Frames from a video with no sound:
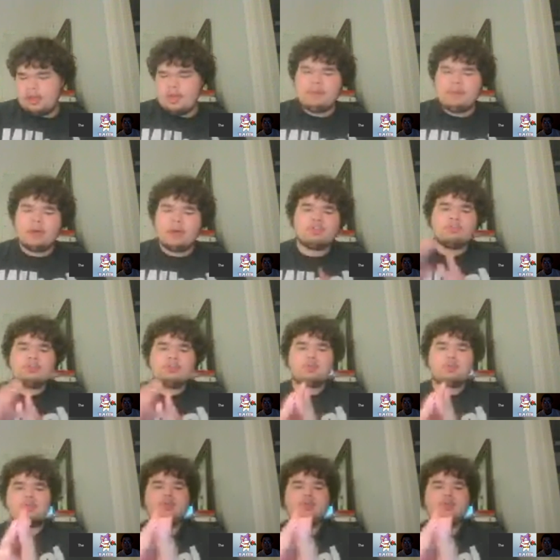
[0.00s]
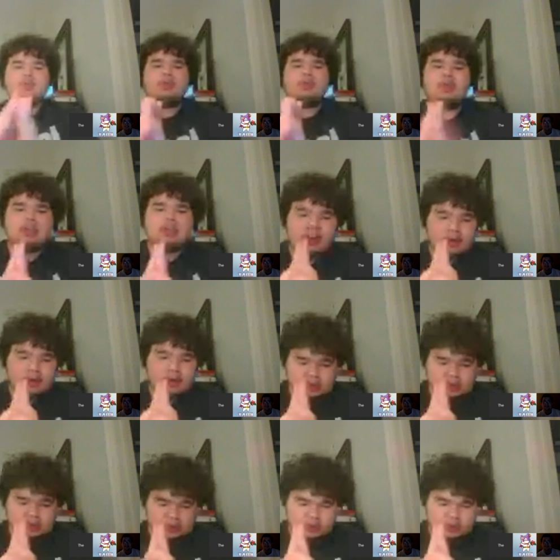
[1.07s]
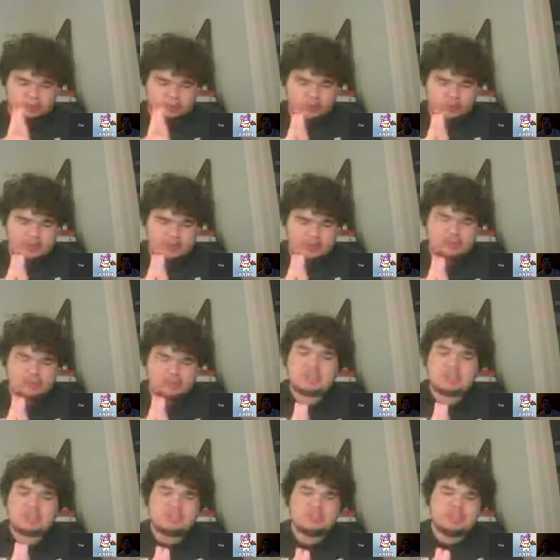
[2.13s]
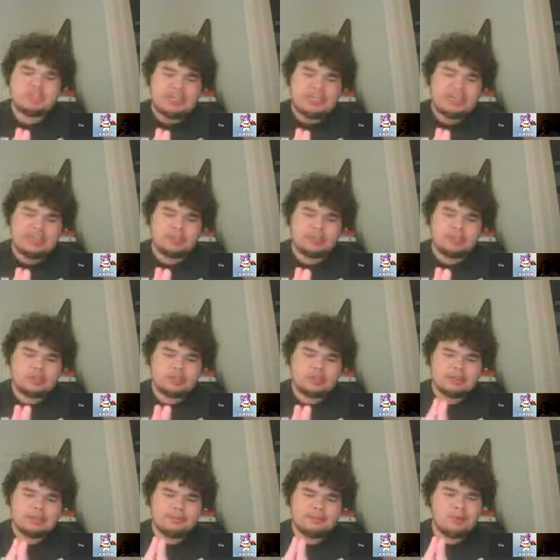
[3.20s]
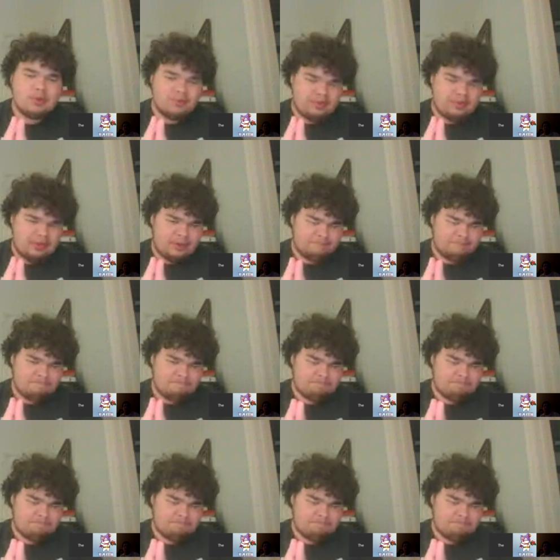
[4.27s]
a possible character for the Justice League movie.